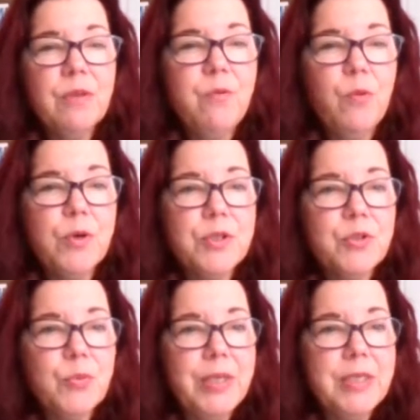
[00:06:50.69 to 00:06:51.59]
for
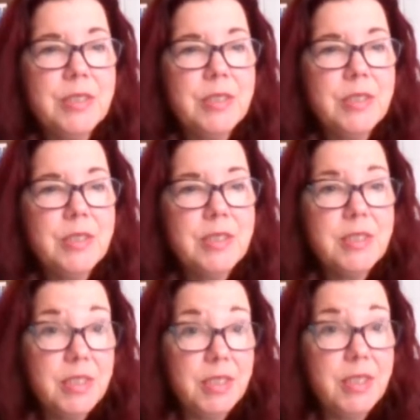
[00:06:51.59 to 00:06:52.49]
sweetened
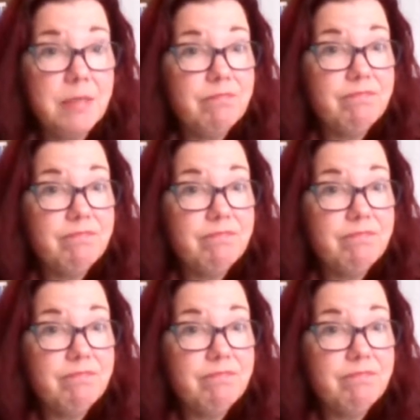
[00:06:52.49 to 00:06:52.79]
tea,